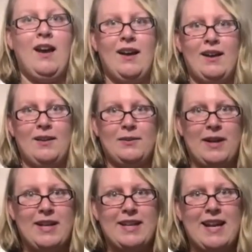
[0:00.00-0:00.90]

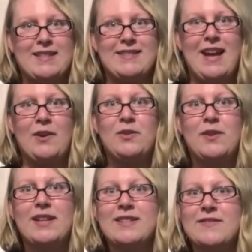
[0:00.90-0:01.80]
Alrighty guys, now you
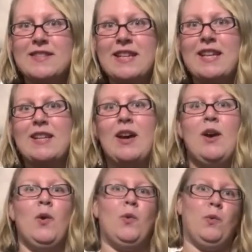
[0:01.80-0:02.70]
guys have seen
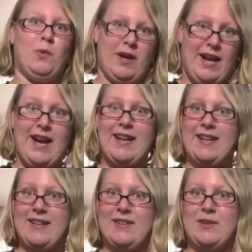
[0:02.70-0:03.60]
what I
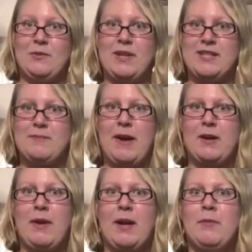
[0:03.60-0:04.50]
can do when
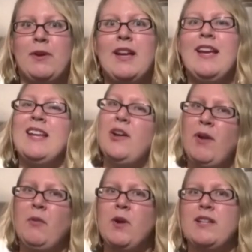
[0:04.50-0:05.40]
inspired by a book. Now
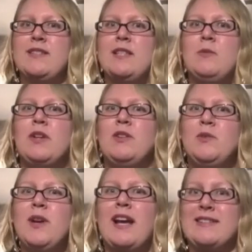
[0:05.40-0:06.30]
I want to see what
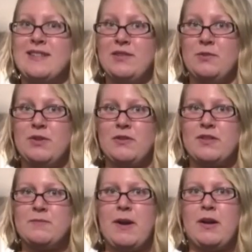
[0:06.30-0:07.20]
you guys can do when you're
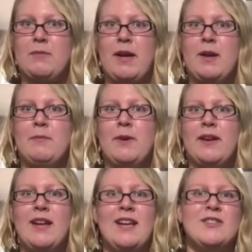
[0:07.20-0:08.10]
inspired by a book.
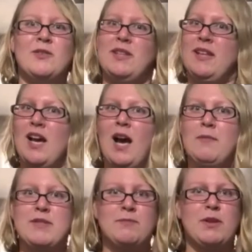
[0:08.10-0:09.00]
So in the
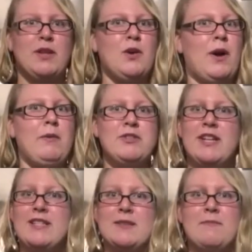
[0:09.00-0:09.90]
comments below, I want you
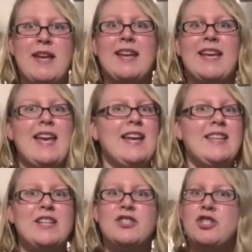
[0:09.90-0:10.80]
guys to make a cake
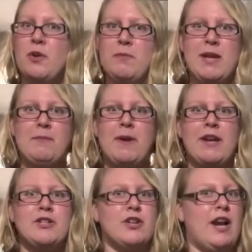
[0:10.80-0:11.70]
and then show me a
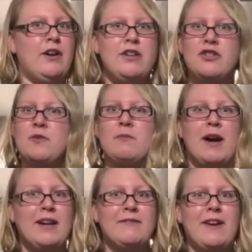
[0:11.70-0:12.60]
picture. How did you
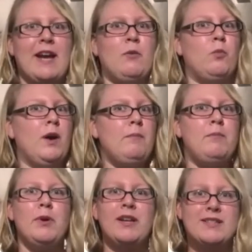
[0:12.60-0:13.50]
modify it? What
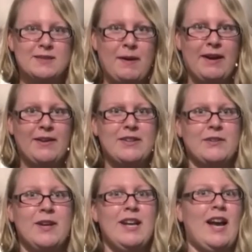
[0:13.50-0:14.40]
book inspired
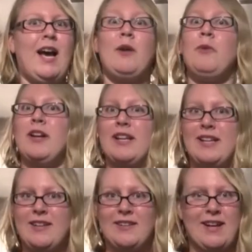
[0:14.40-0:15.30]
you? I want to
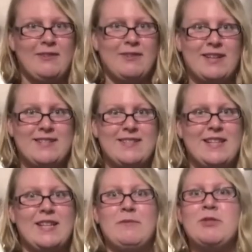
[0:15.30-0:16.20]
hear, I want to
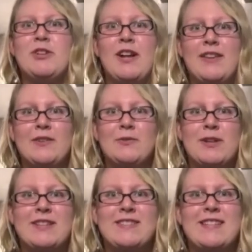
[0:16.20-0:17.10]
see, and I'm sure others
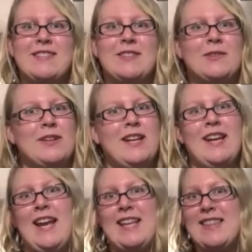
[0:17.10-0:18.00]
want to see too.
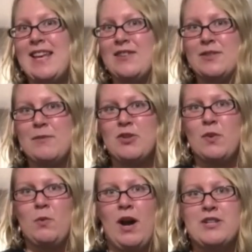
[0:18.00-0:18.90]
Hey, thank you so much
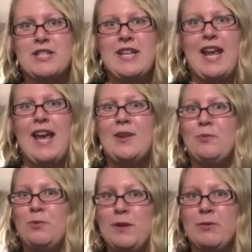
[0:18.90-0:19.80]
for watching, and
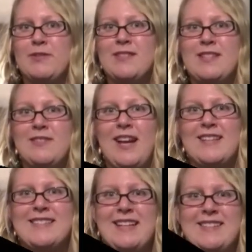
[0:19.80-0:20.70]
we will see you
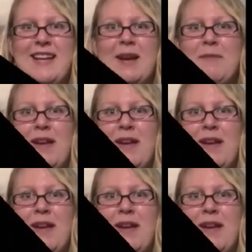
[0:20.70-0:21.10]
guys next time.